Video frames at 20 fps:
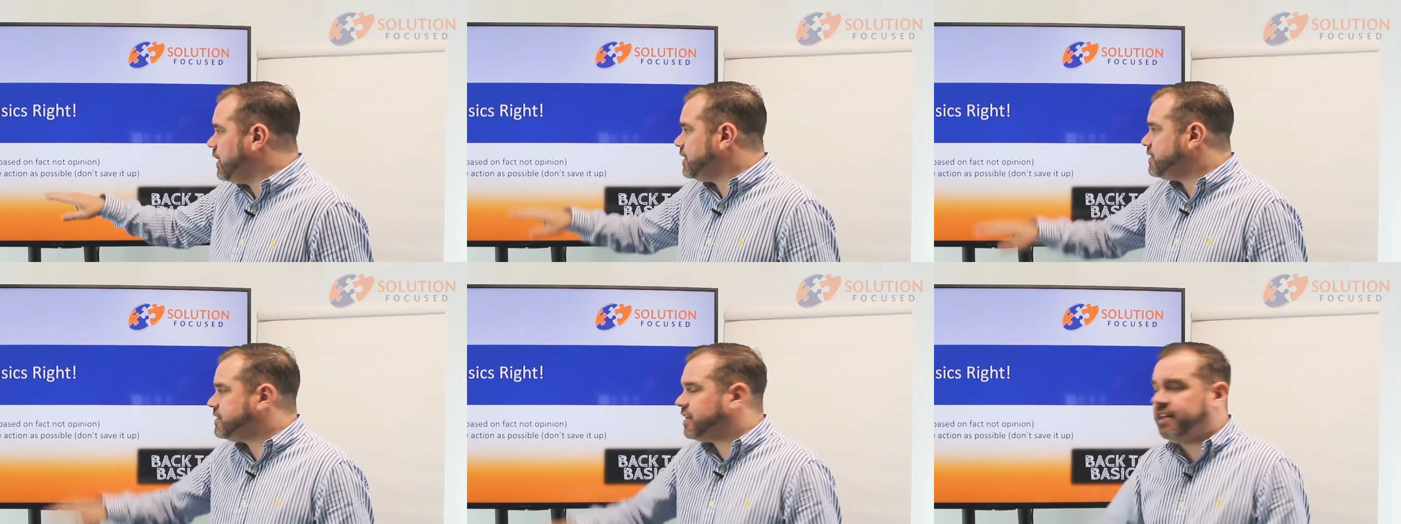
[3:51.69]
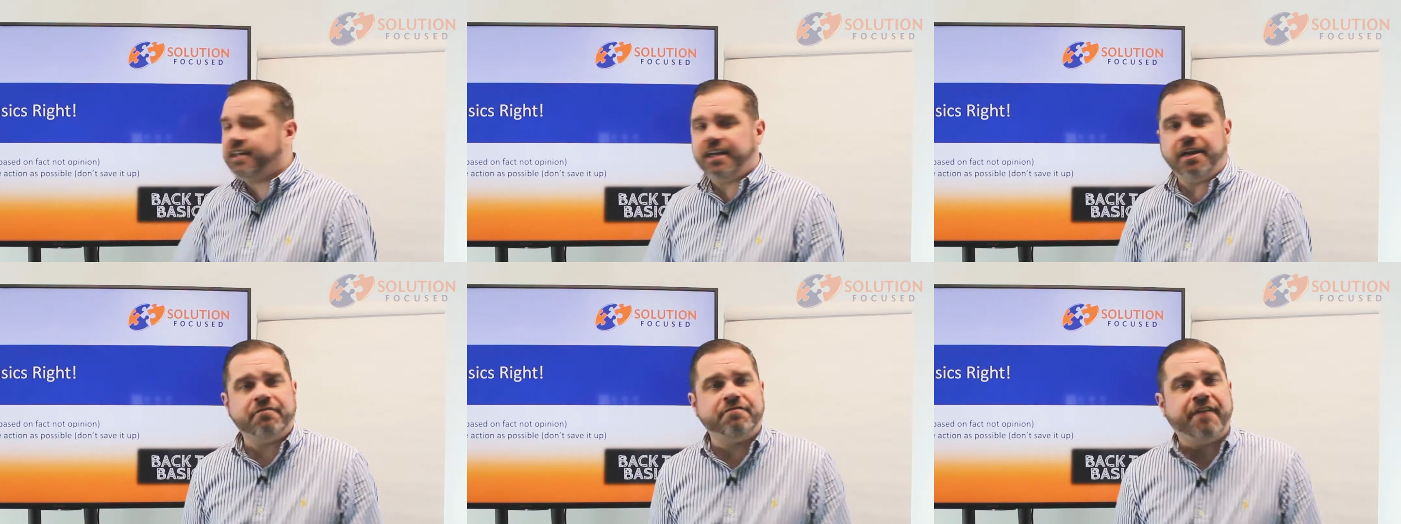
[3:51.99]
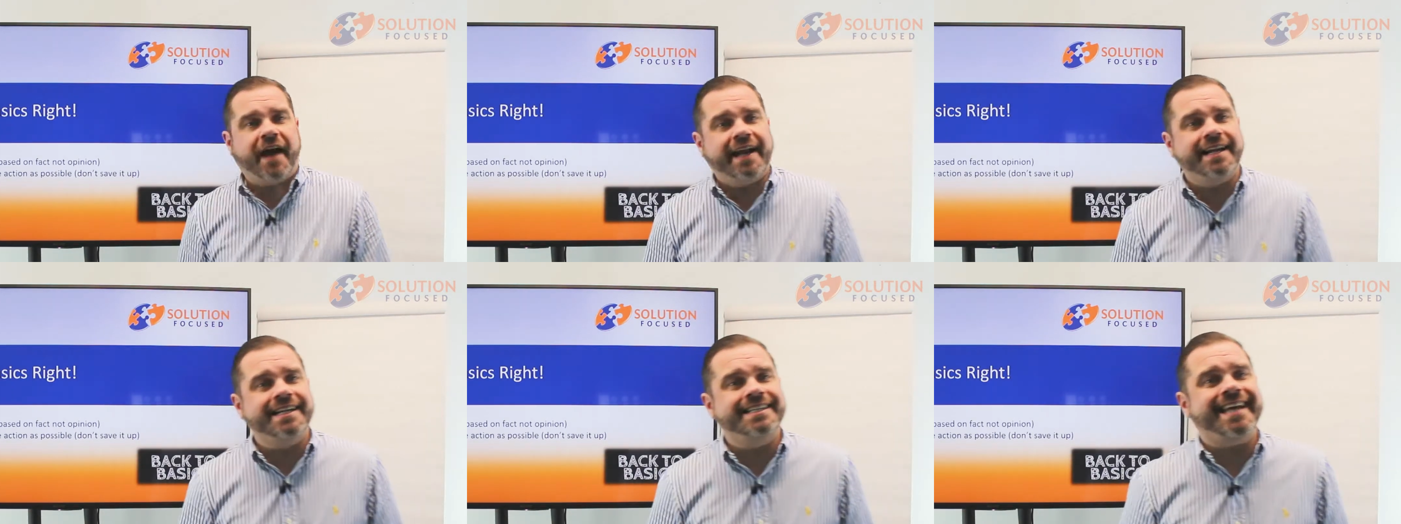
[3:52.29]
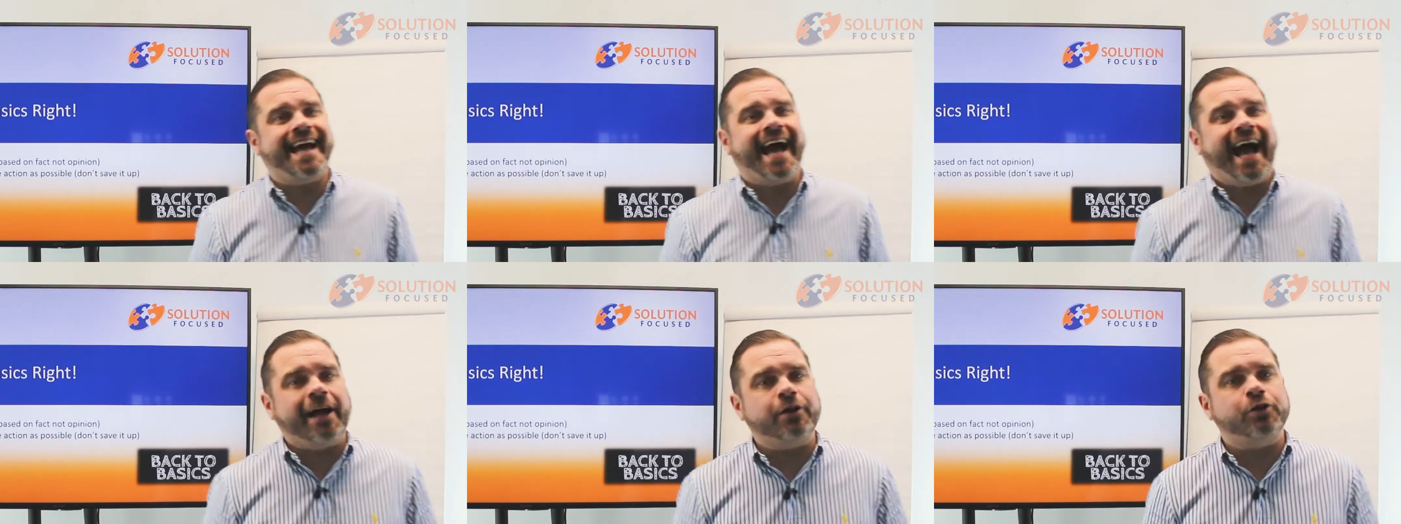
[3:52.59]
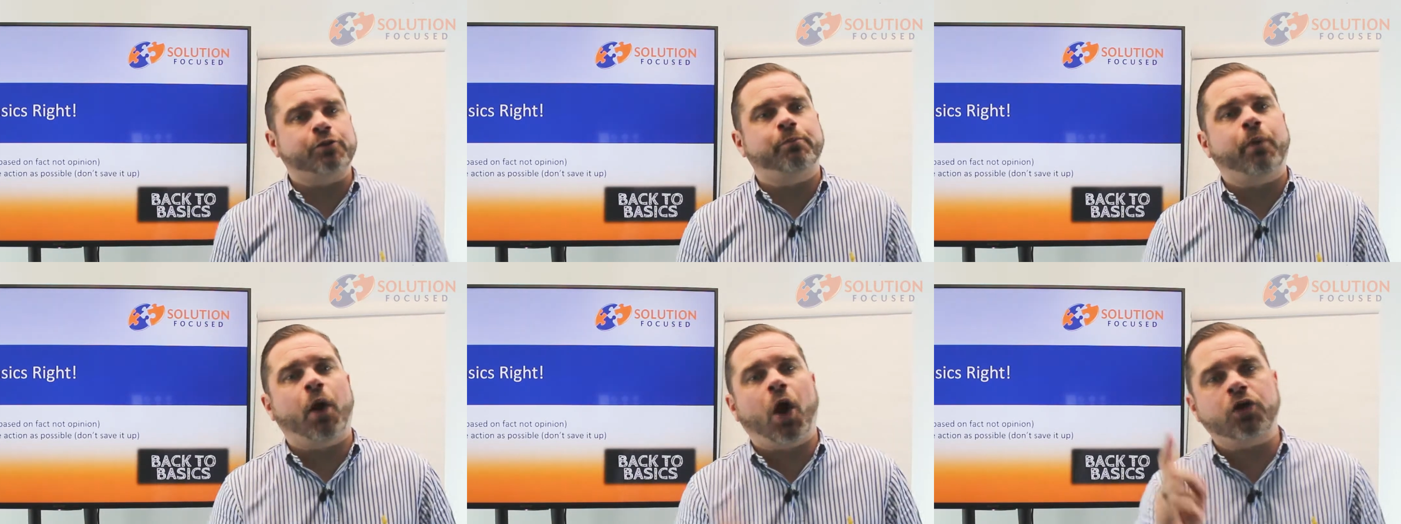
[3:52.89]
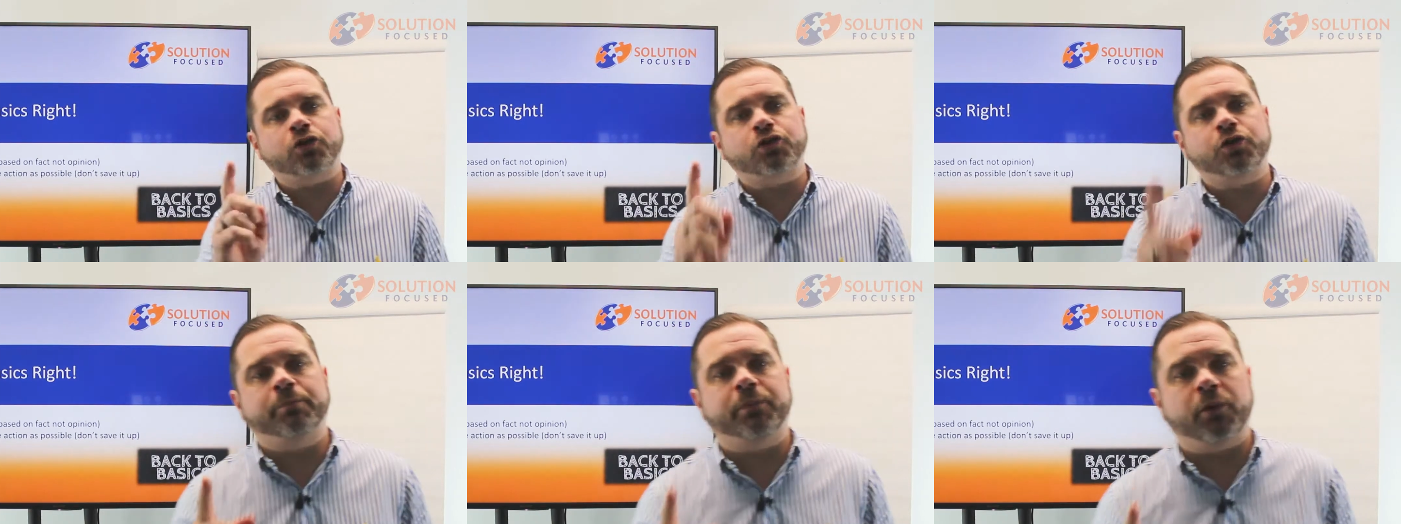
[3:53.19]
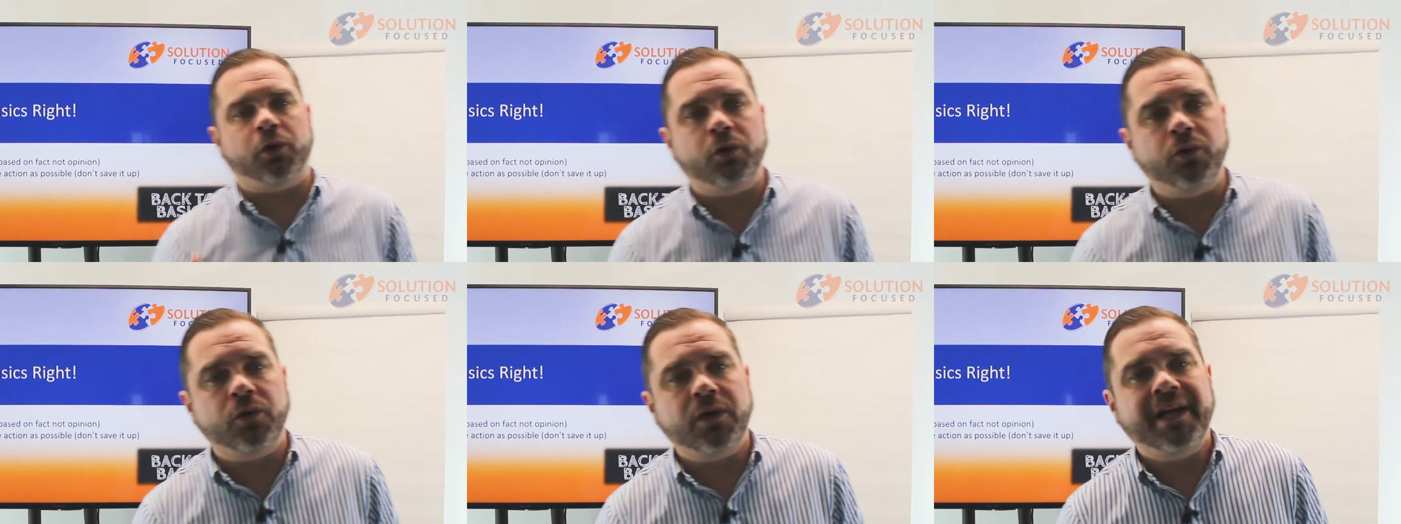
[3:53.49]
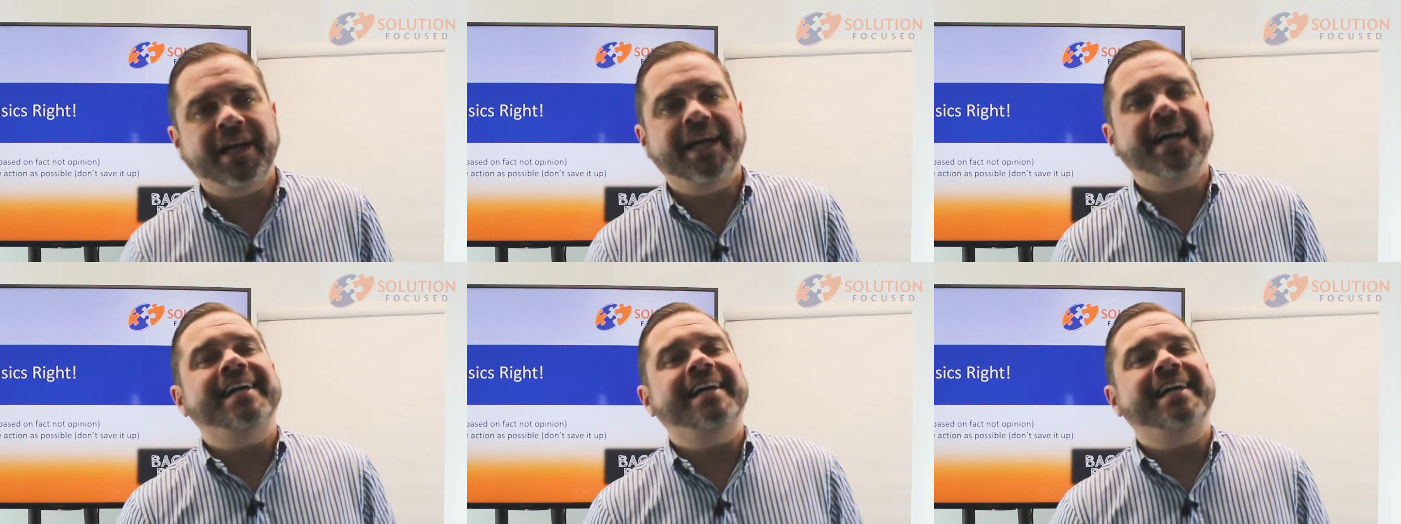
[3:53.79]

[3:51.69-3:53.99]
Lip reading: to the event as possible,